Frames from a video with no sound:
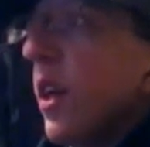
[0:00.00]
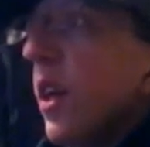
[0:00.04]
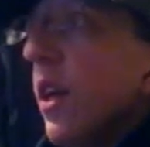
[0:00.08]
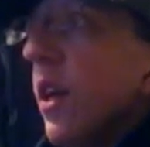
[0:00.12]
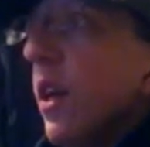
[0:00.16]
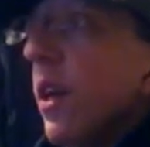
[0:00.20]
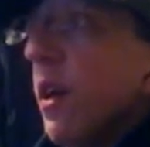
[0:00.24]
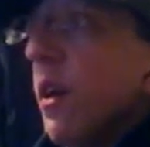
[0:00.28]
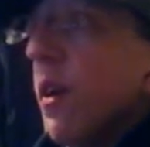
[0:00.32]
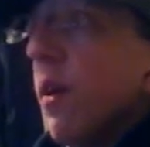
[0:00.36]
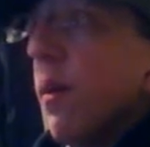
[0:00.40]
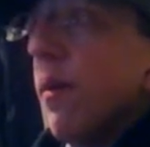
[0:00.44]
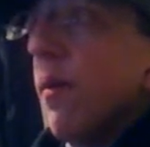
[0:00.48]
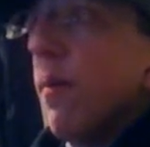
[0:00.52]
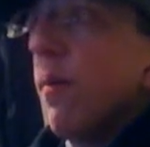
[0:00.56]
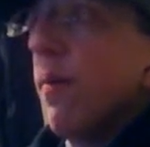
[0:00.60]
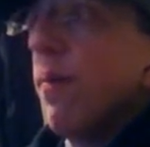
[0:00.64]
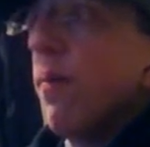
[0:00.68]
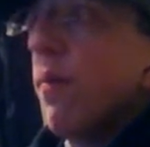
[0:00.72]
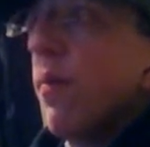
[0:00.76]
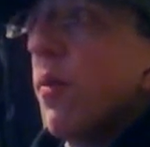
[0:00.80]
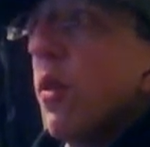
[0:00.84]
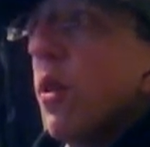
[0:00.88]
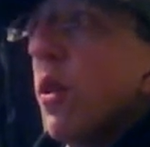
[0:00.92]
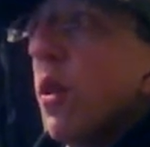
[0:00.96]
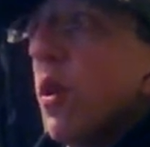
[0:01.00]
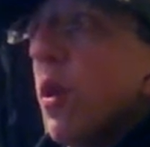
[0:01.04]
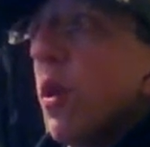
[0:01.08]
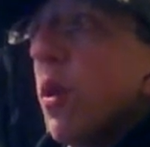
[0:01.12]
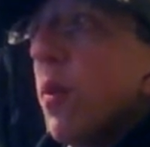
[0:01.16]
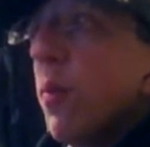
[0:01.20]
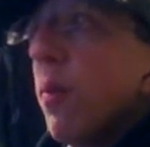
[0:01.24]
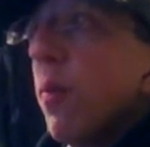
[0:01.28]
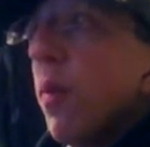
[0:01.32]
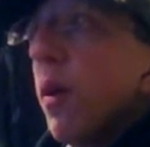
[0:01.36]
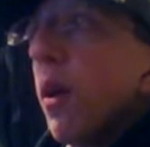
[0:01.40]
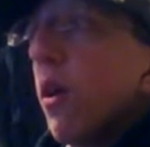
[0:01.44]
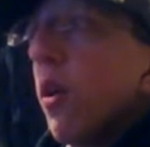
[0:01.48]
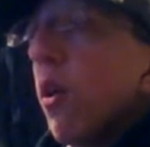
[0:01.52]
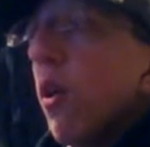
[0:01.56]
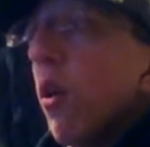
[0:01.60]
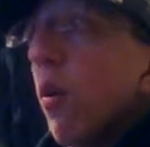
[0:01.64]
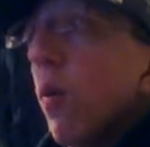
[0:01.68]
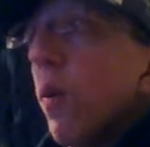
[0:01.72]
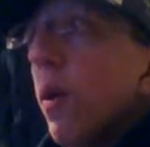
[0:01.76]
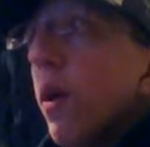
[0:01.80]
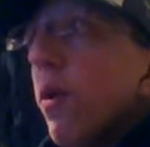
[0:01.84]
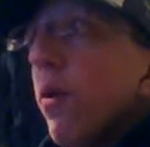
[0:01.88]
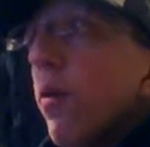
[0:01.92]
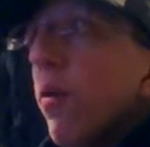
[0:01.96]
Um, but
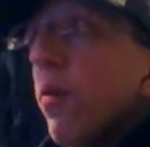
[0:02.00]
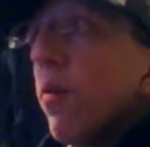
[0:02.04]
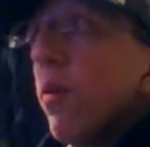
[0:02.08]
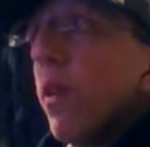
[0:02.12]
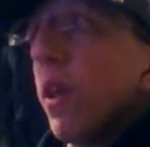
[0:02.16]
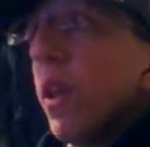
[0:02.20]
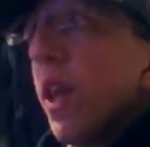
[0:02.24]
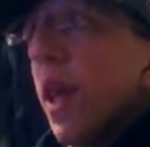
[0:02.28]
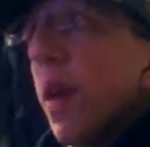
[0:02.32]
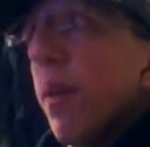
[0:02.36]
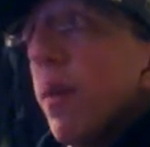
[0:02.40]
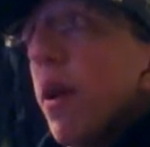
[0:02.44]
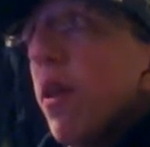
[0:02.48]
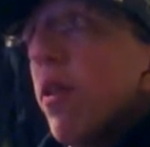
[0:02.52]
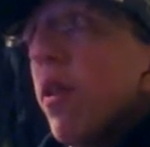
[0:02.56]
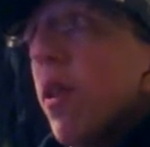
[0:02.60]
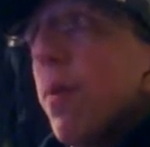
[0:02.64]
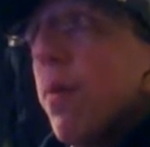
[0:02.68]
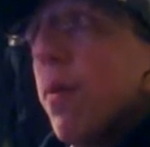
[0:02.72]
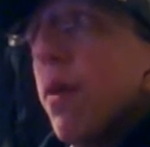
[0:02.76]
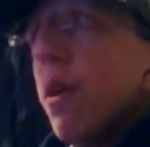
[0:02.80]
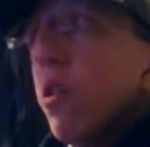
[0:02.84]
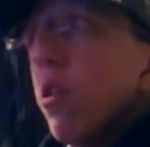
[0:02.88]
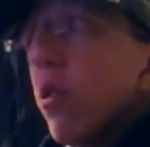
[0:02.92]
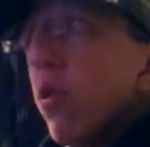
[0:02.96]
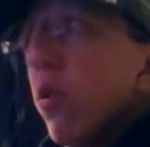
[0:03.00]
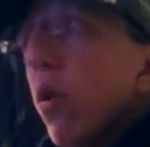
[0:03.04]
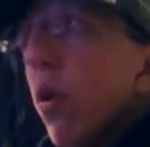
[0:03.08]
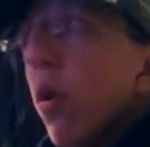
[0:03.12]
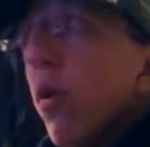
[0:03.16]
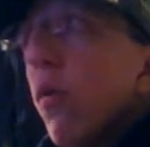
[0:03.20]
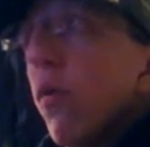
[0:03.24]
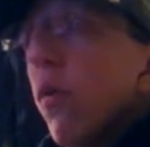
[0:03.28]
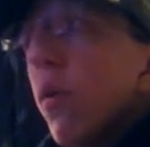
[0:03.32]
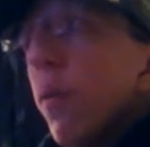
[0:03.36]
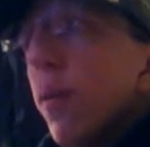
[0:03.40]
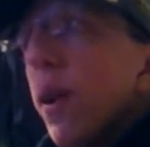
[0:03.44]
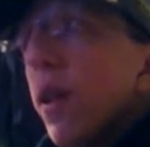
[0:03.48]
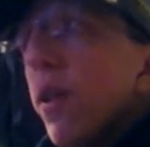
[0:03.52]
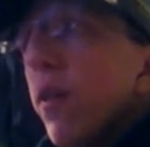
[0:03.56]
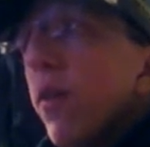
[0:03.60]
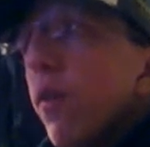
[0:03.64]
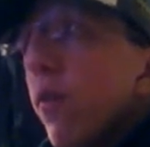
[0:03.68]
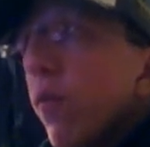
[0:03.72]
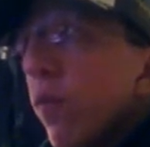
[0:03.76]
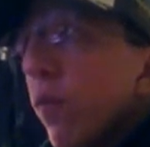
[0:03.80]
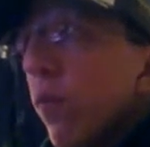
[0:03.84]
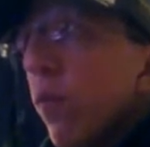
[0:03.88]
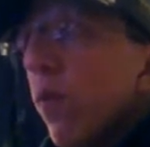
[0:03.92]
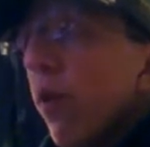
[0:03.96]
Colorado, they came out and they played strong for about
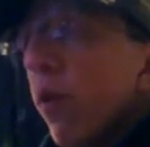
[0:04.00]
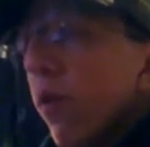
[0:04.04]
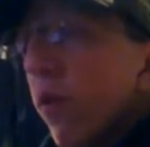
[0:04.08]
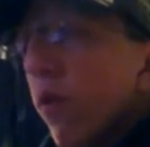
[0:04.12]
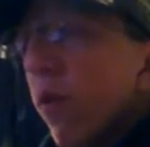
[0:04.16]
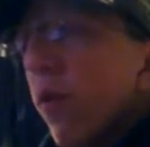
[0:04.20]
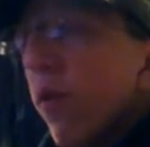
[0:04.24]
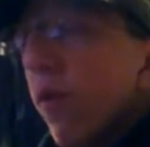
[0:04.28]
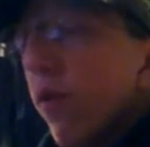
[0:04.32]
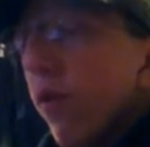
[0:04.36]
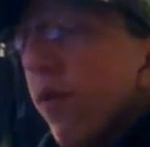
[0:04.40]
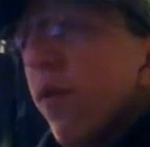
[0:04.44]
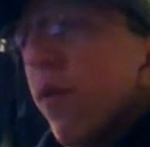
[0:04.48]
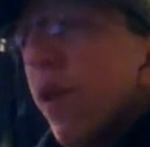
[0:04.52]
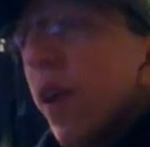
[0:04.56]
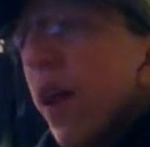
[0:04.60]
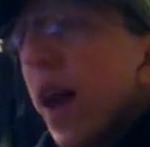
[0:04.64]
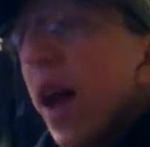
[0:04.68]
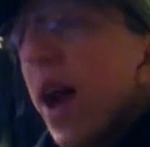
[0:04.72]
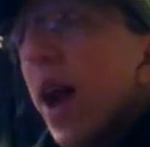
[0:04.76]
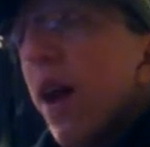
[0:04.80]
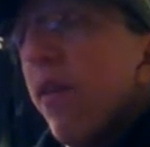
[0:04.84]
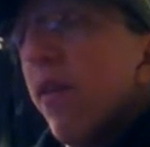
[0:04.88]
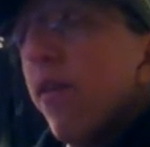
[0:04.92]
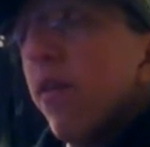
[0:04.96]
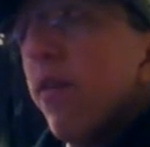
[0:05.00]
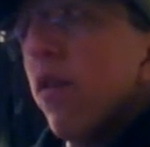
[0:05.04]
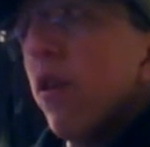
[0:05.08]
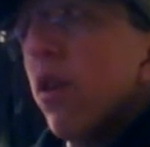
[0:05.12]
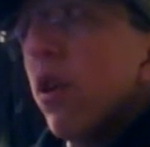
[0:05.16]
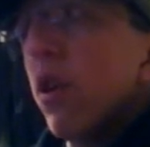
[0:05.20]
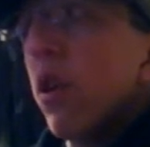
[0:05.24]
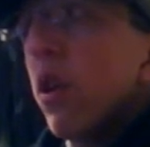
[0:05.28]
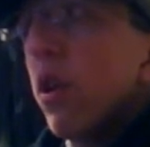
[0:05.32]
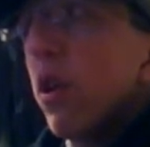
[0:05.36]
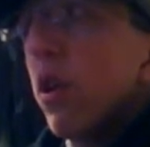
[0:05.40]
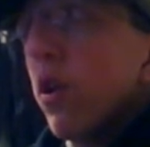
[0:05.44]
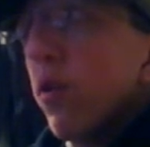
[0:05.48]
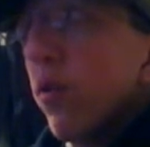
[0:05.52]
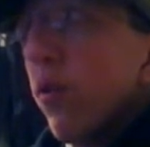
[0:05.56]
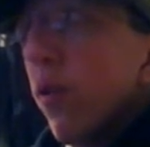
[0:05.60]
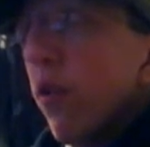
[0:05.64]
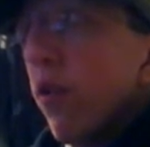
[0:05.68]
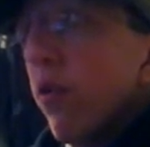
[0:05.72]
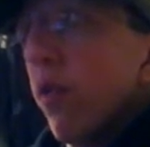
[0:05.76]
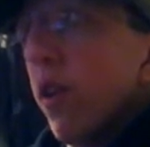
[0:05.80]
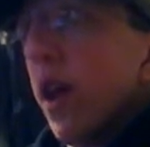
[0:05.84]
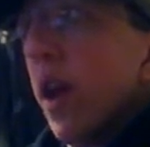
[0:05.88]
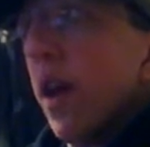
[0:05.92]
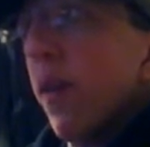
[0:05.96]
this, this the, the half,
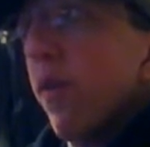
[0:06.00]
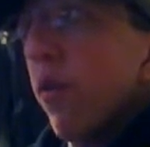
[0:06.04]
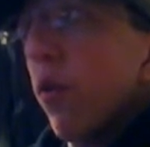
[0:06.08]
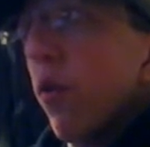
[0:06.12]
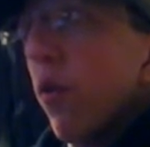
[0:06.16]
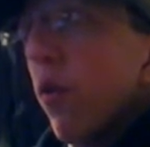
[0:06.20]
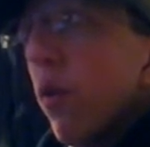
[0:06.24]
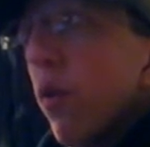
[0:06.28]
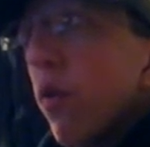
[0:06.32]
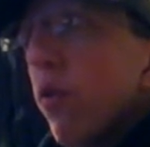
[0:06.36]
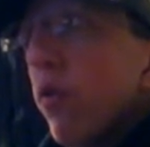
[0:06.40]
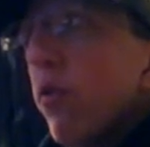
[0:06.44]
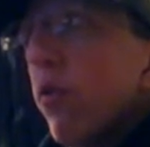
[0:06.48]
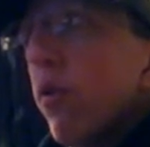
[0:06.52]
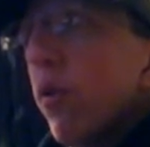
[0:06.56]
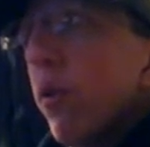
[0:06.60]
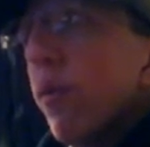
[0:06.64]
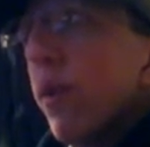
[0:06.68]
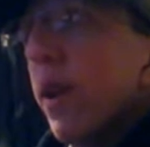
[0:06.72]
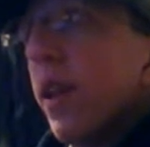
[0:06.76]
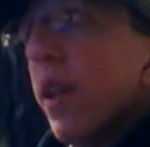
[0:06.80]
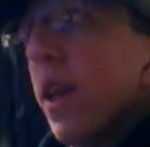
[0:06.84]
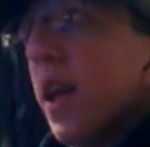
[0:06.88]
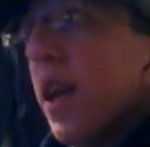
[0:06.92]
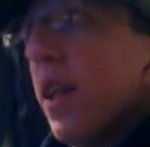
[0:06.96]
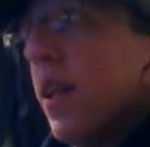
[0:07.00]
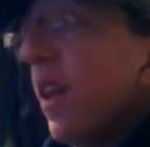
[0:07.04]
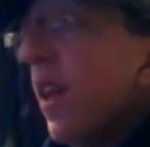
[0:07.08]
first and half quarters, something like that.